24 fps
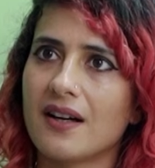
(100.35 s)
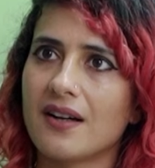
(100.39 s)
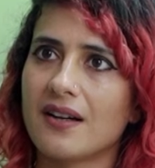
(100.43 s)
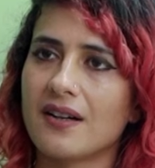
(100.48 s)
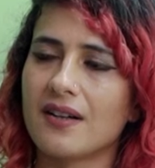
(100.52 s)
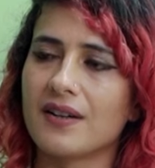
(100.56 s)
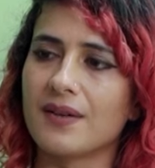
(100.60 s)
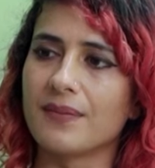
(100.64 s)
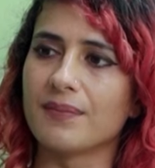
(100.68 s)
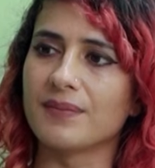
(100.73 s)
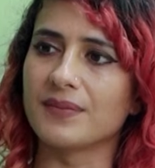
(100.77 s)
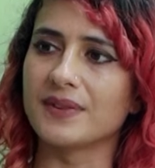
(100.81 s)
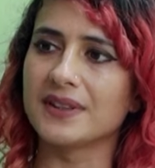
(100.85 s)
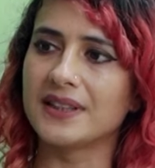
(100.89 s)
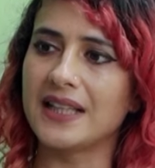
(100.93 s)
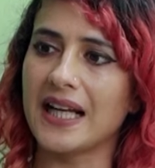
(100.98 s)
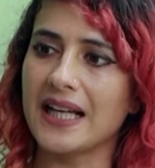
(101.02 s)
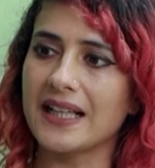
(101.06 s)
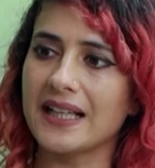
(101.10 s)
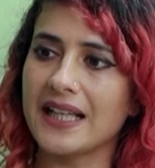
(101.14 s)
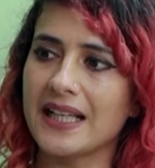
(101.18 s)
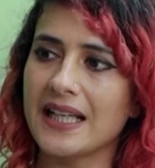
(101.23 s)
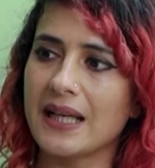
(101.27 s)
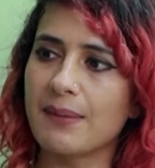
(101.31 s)
Um,
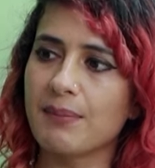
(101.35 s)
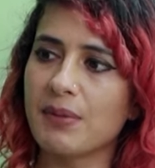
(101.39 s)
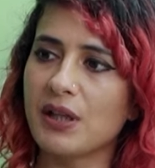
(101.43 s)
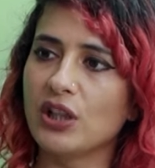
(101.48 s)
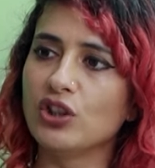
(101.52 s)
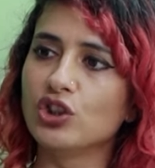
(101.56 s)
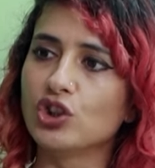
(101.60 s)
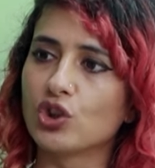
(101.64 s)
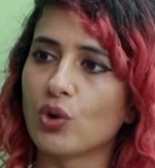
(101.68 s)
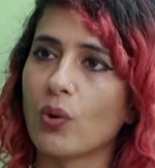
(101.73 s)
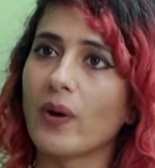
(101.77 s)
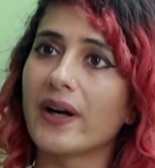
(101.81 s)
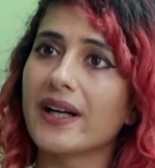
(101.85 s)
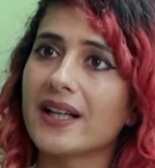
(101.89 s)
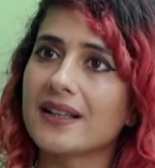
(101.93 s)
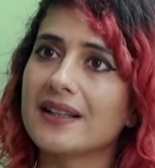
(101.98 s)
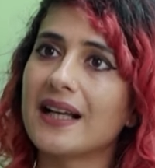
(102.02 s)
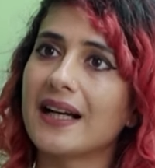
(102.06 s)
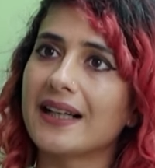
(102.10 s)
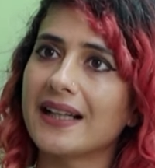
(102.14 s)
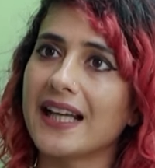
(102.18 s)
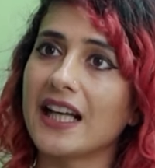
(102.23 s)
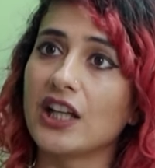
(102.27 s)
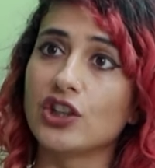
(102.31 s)
that it can be enjoyed at
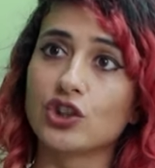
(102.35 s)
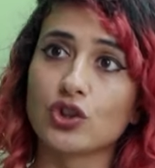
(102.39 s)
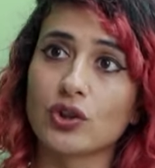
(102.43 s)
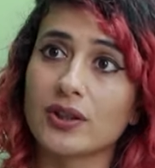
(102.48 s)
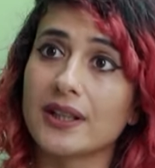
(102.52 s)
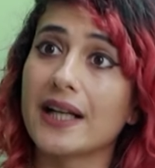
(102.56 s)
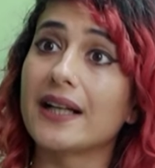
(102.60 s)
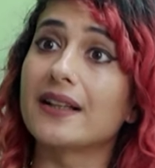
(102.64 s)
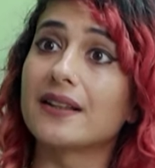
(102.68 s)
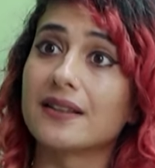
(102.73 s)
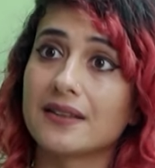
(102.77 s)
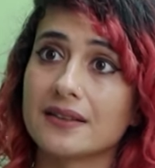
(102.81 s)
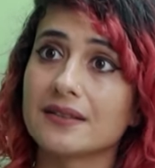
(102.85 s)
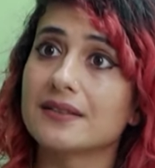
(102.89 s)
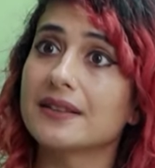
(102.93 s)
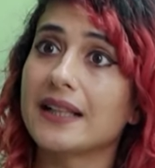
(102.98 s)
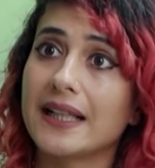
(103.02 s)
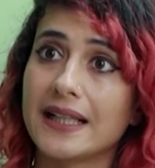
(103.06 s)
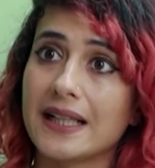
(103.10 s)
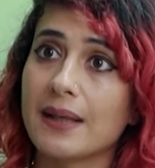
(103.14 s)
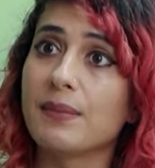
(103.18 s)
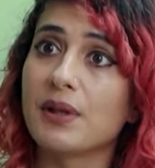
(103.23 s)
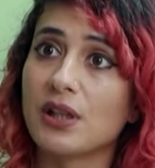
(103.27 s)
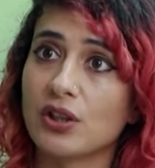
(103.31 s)
that age or that
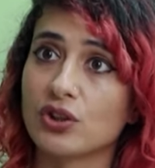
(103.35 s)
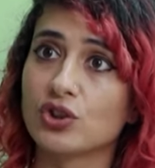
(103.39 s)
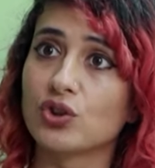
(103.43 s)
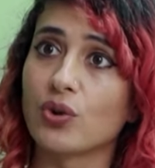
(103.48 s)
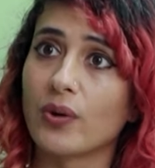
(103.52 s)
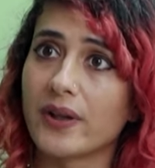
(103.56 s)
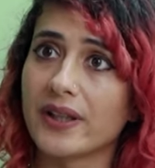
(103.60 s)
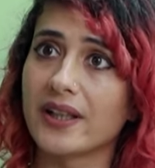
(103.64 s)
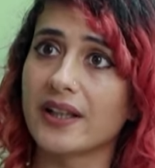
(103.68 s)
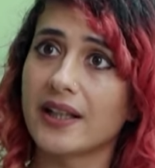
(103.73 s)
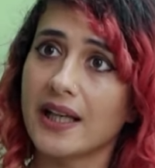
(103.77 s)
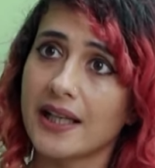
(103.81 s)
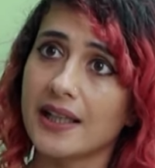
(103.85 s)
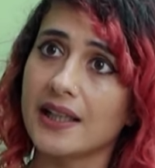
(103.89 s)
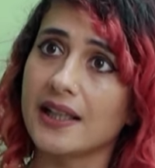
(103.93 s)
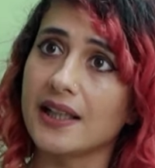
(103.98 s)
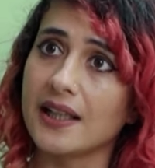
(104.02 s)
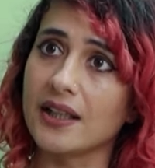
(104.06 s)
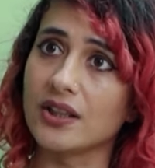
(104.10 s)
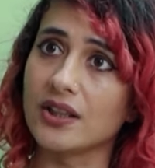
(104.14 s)
it yeah. can be enjoyed at any